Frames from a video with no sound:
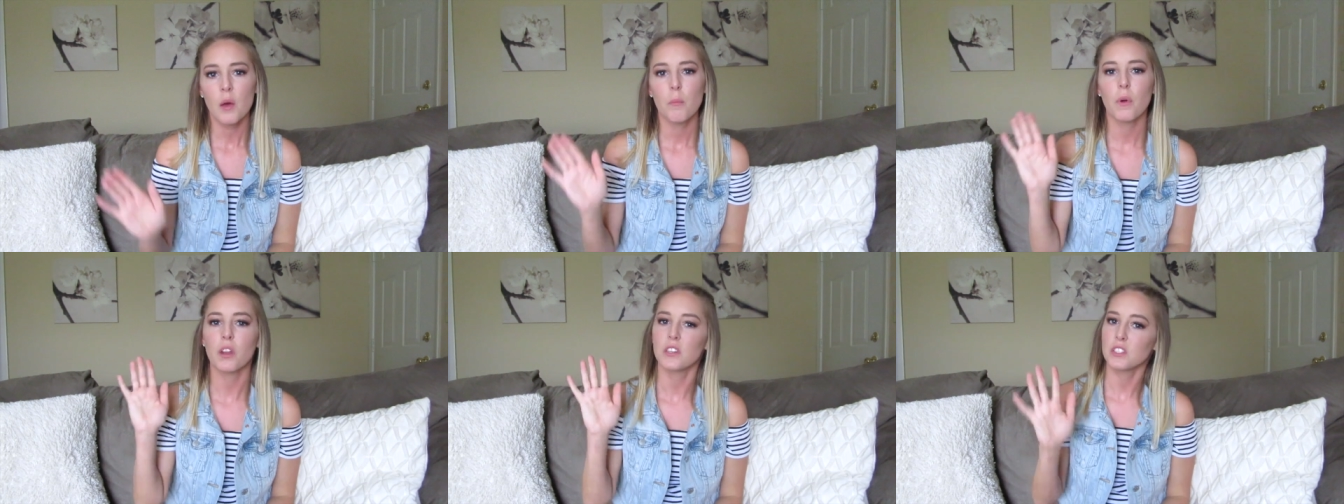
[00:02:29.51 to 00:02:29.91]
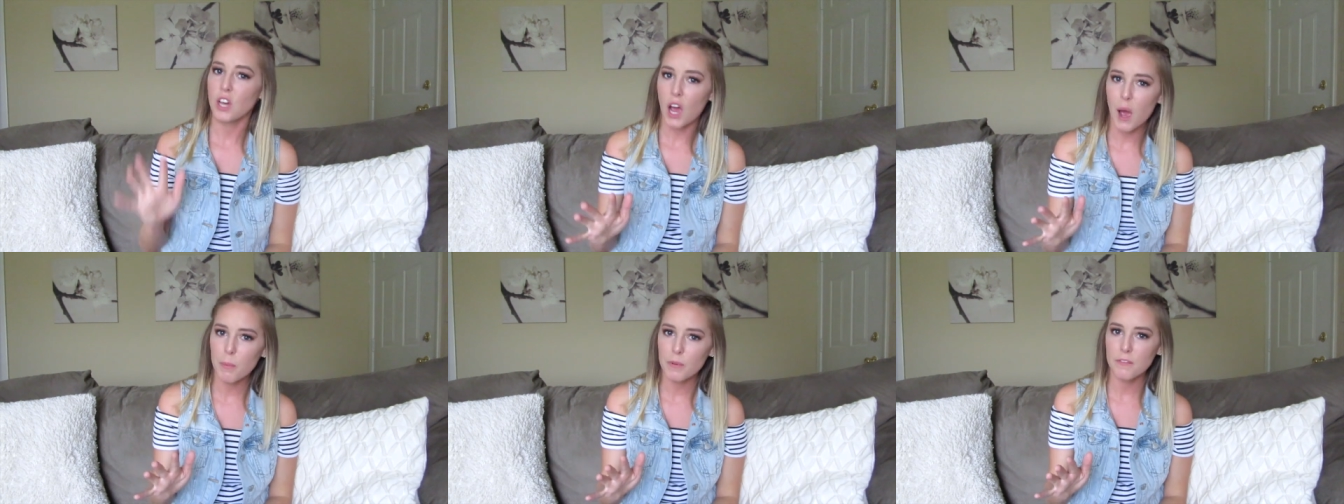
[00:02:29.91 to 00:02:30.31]
but on
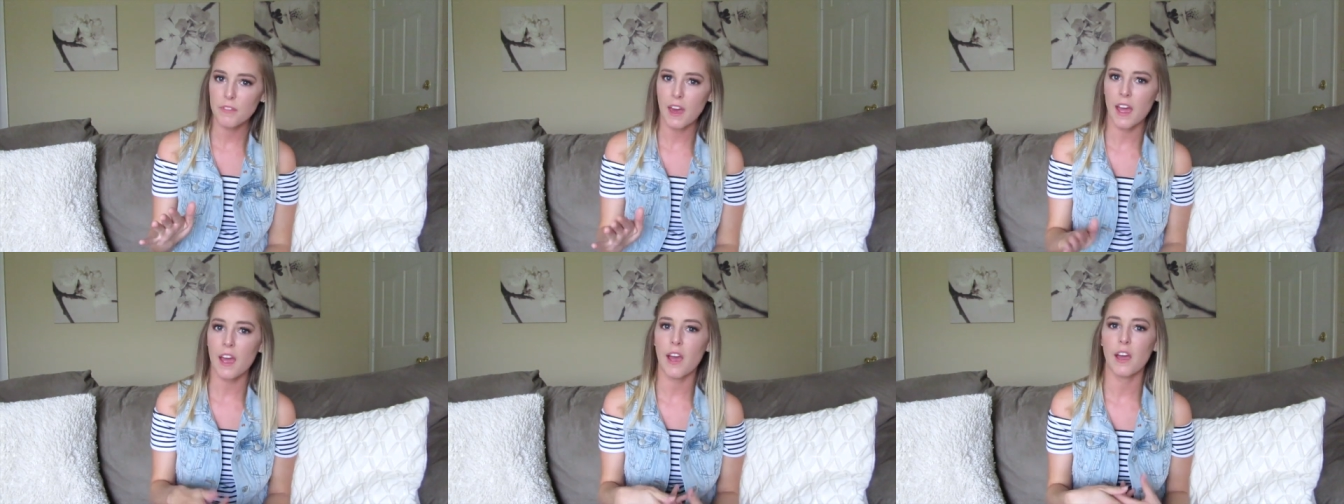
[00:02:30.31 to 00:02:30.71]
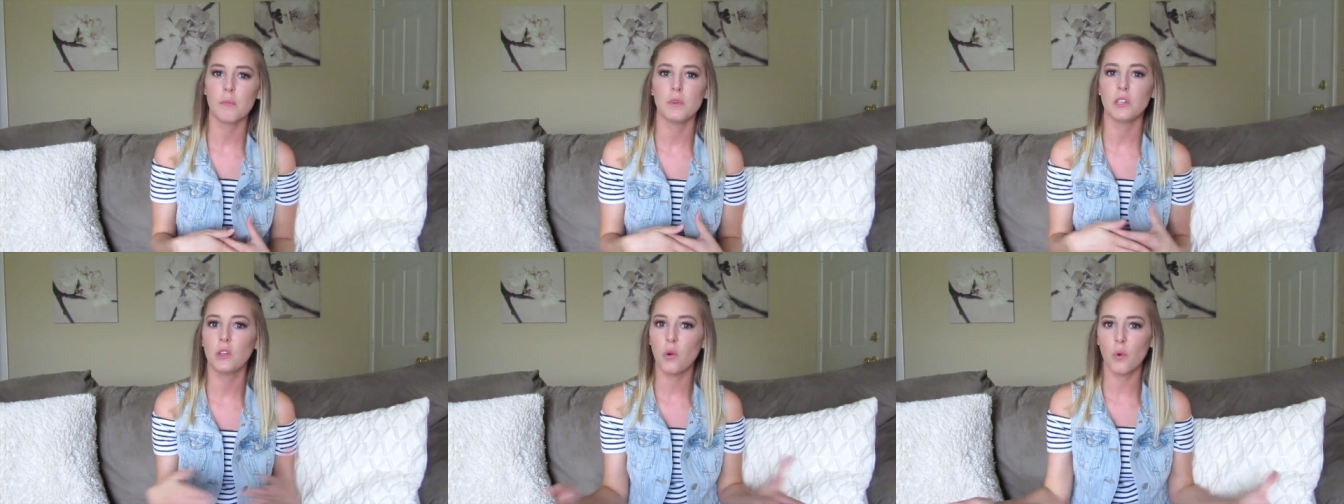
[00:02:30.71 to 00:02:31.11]
top of that, I'd
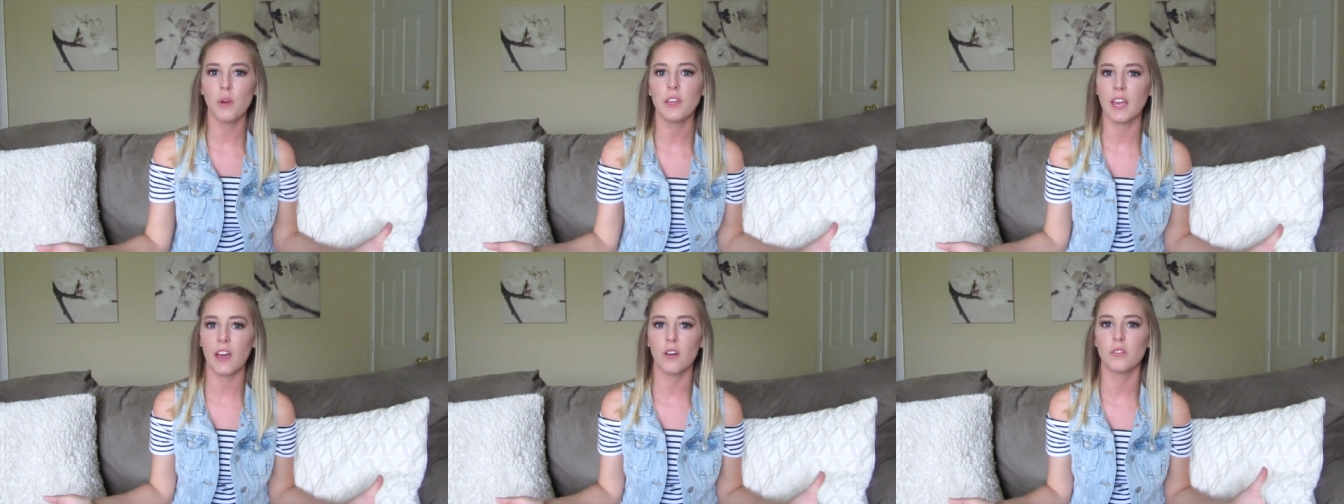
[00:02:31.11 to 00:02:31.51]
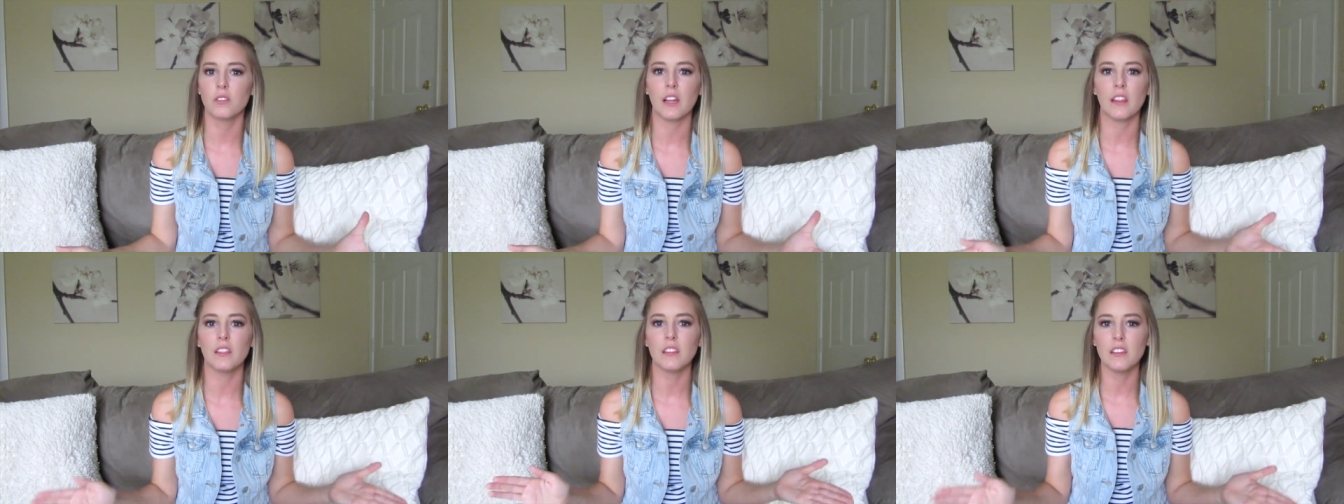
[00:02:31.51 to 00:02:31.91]
be going
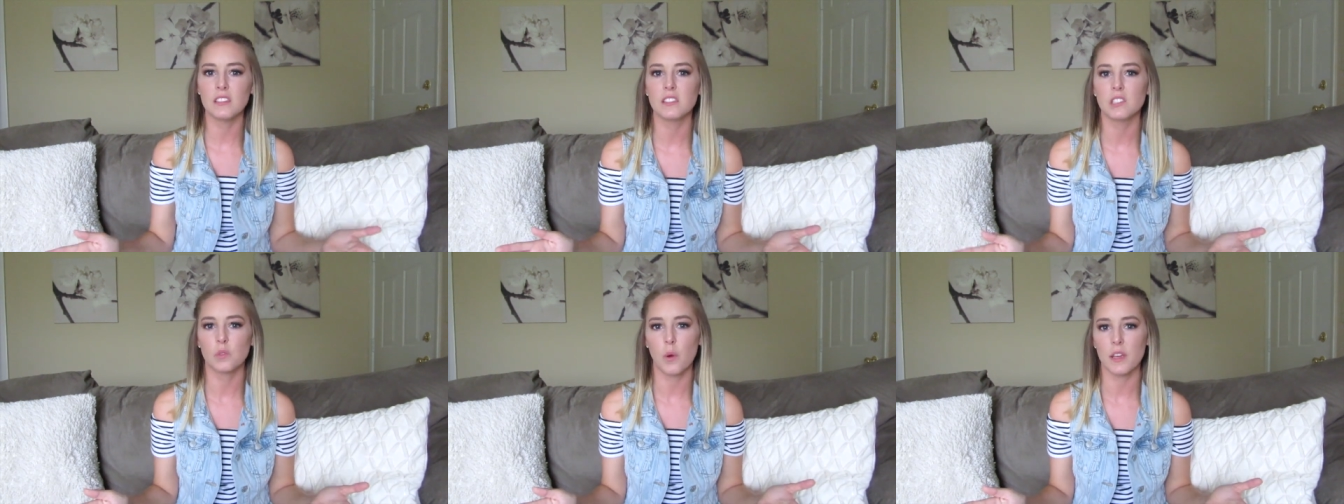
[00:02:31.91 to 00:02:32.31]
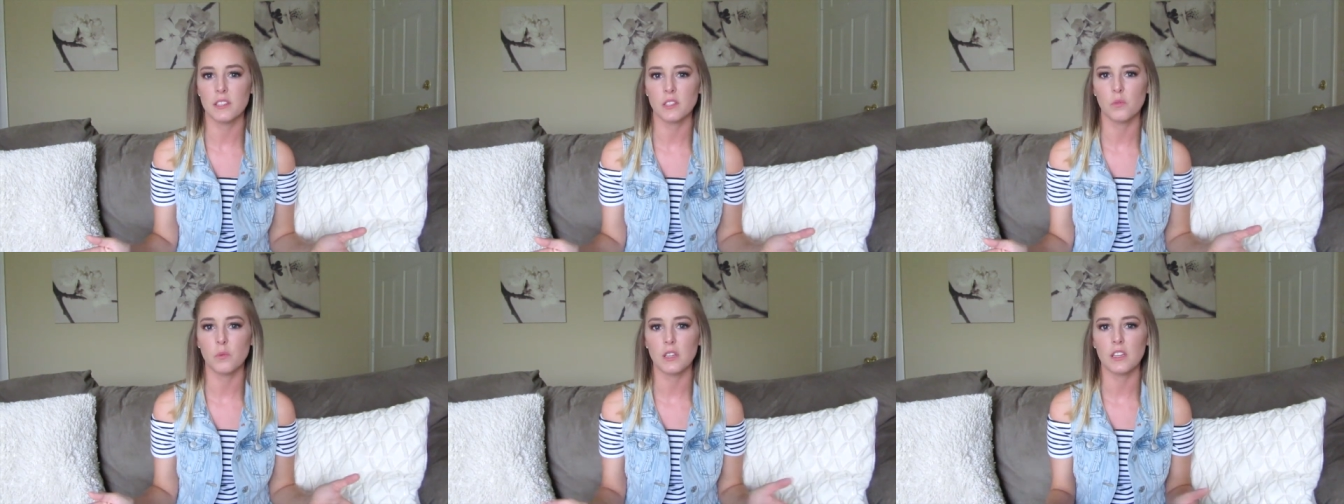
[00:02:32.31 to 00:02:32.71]
out at least
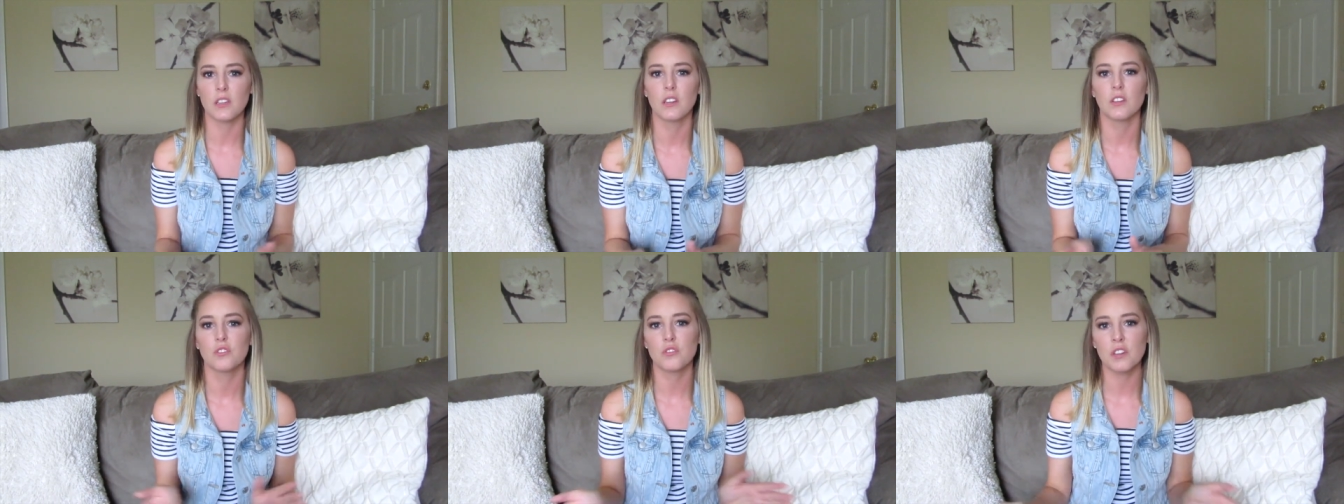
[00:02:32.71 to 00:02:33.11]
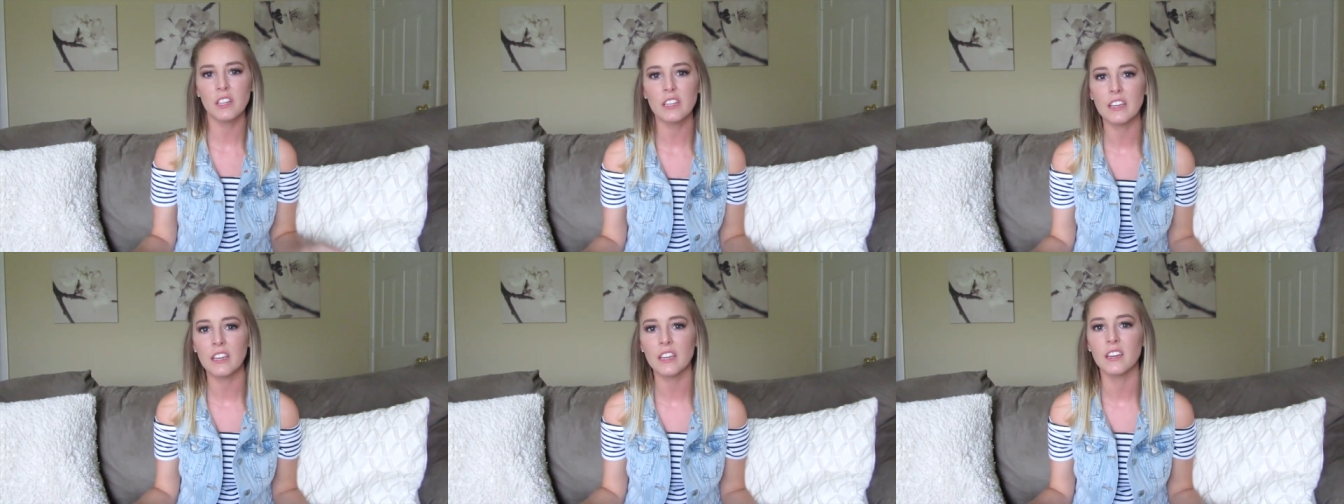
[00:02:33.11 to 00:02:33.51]
twice a week,
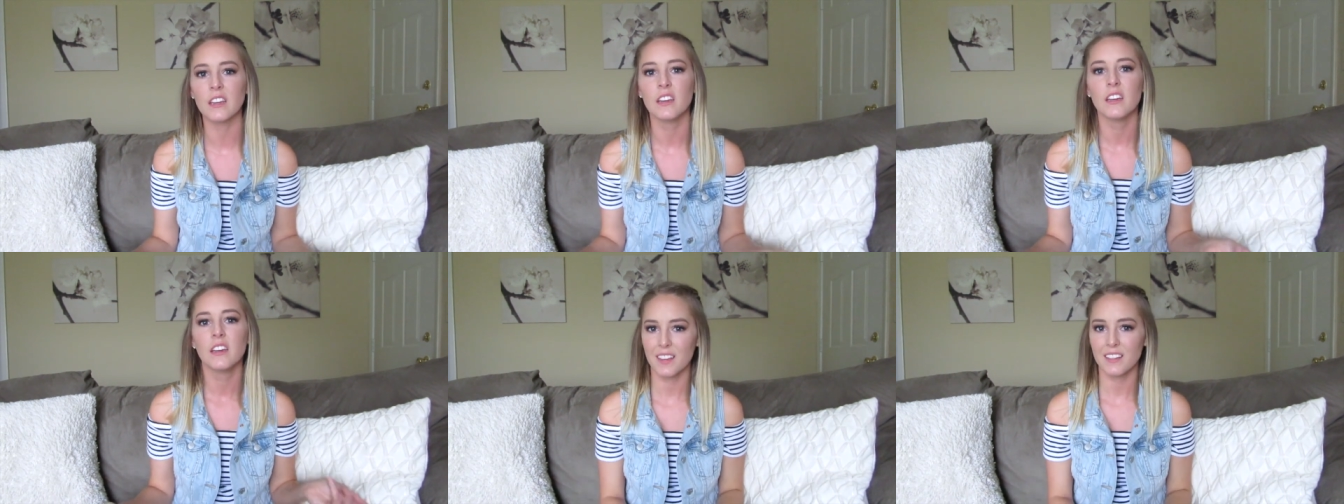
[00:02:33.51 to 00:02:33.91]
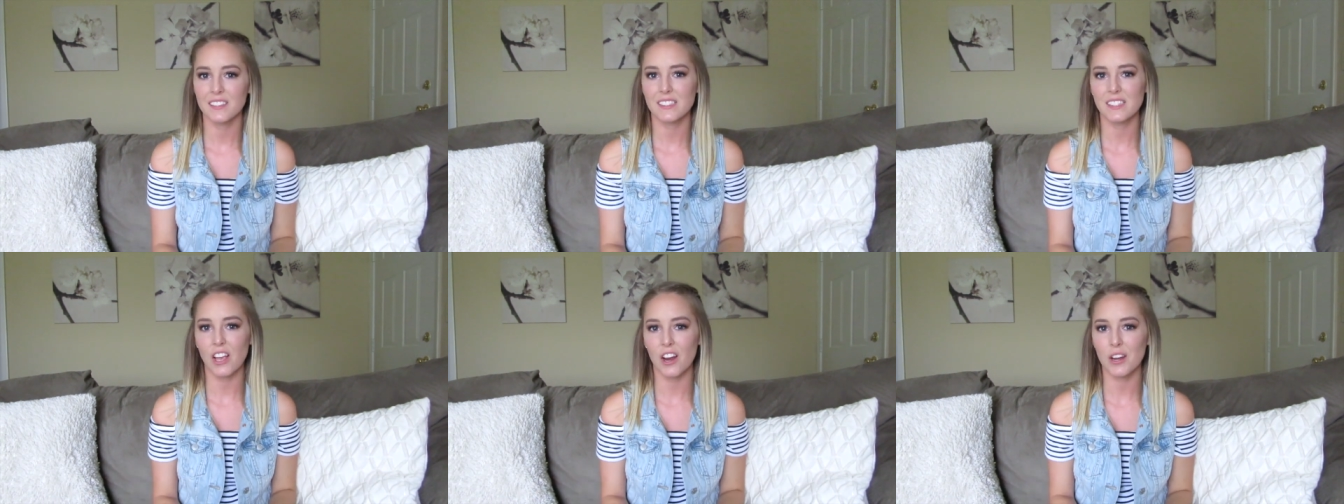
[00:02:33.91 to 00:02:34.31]
drinking,
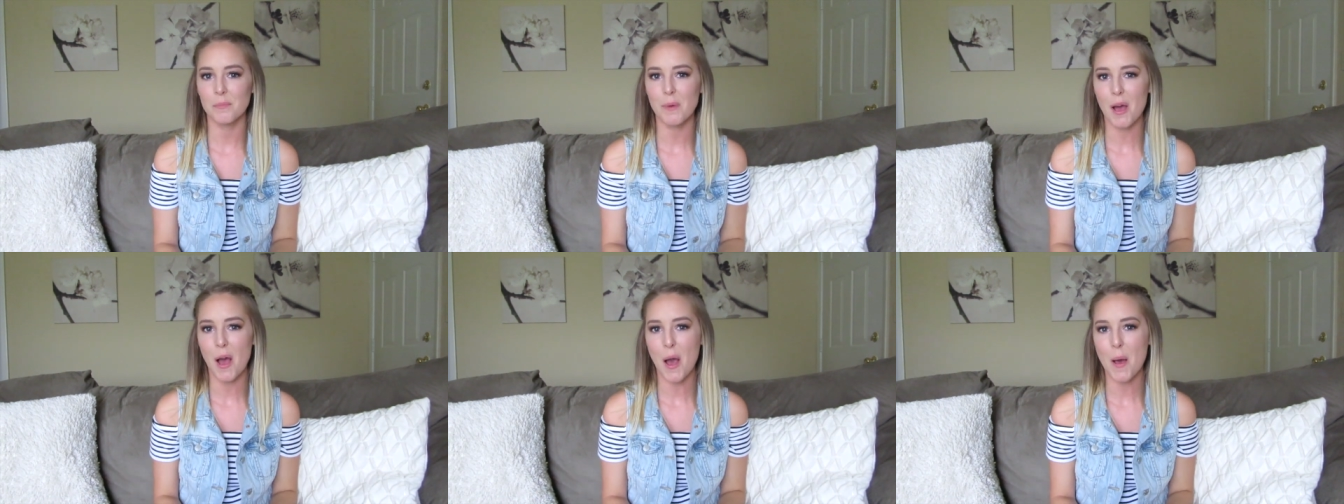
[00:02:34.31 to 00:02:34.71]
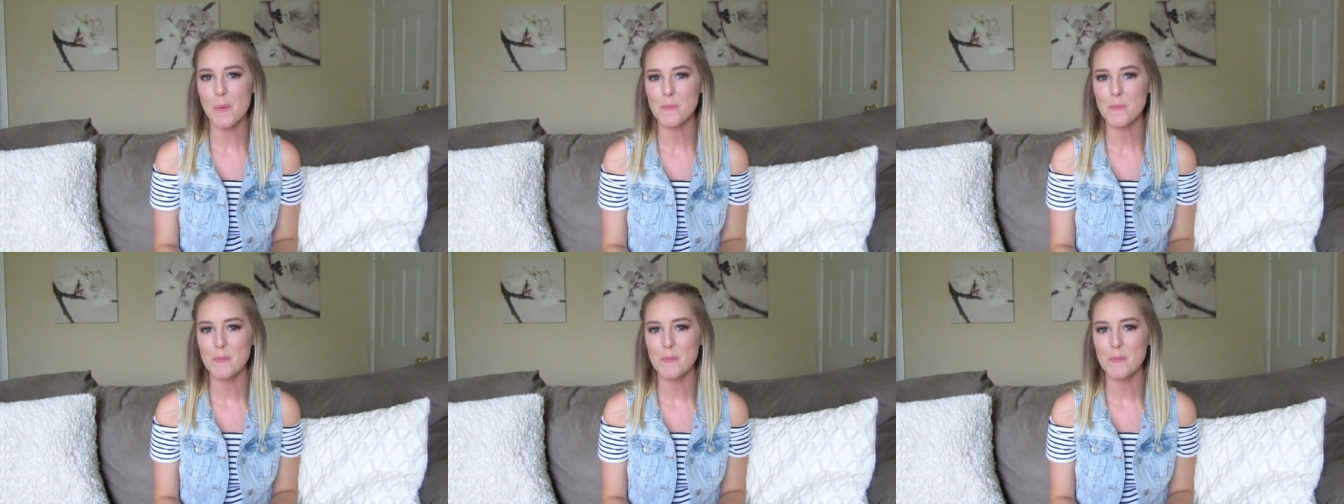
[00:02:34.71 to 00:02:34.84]
sorry mom.